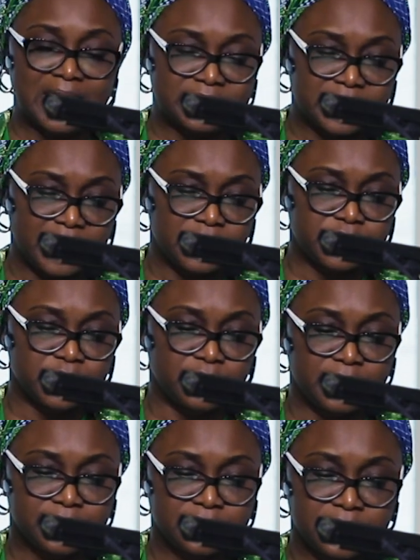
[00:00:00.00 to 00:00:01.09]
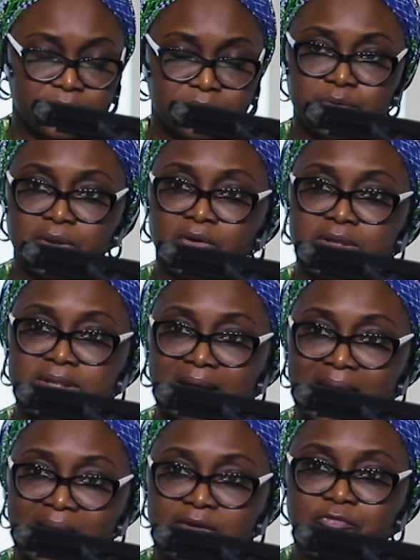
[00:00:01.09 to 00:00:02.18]
attention to the
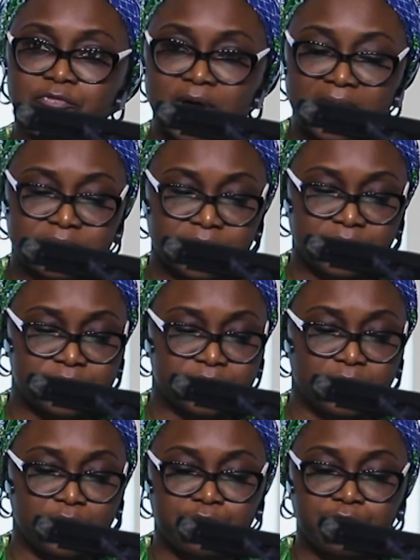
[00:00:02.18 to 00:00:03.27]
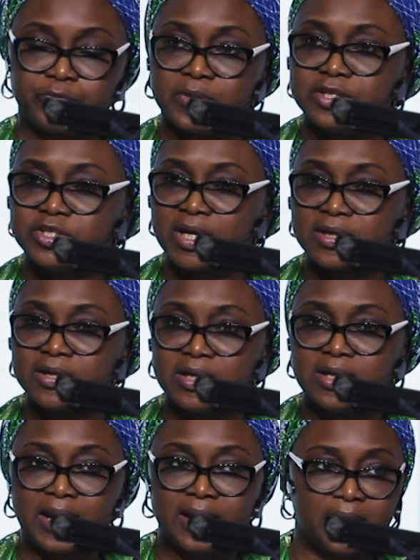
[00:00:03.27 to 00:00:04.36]
underlying factors of the gender
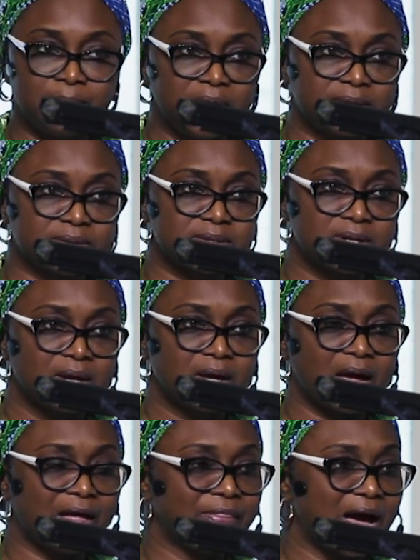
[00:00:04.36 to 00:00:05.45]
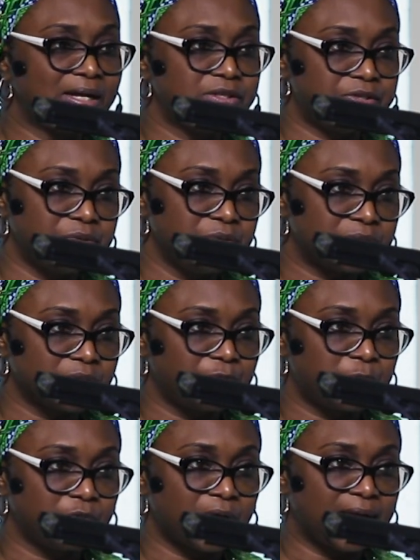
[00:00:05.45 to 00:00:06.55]
dynamics and the attitudes of
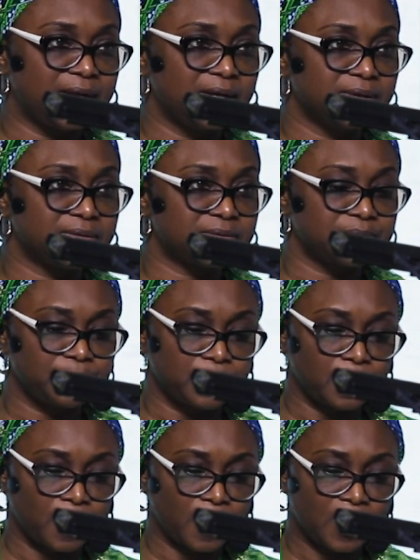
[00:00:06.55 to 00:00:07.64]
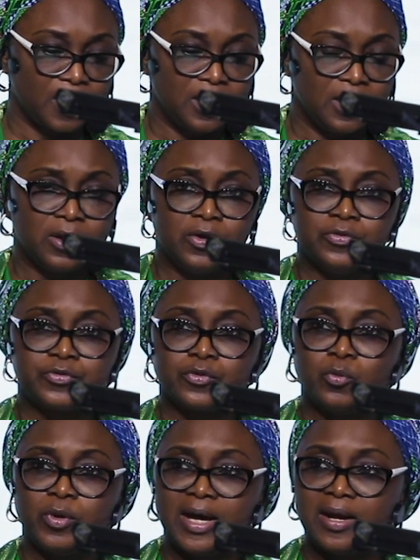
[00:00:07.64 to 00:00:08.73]
providers.
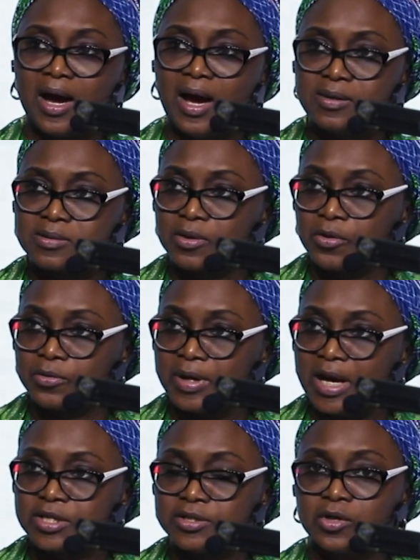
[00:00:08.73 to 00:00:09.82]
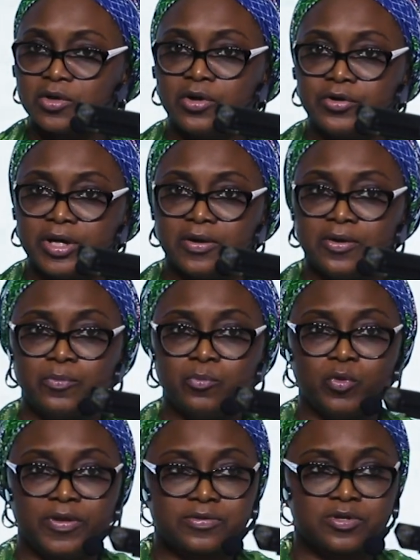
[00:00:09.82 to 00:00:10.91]
So we enhanced the national curriculum
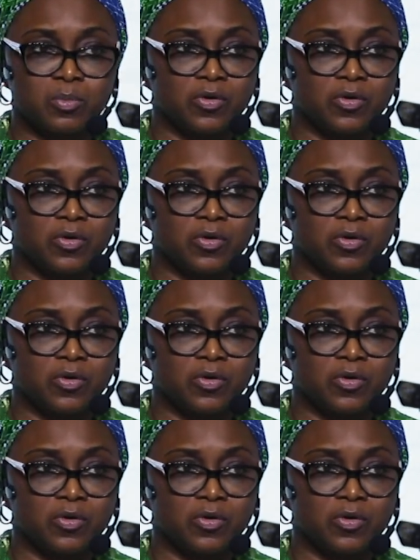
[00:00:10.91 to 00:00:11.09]
with some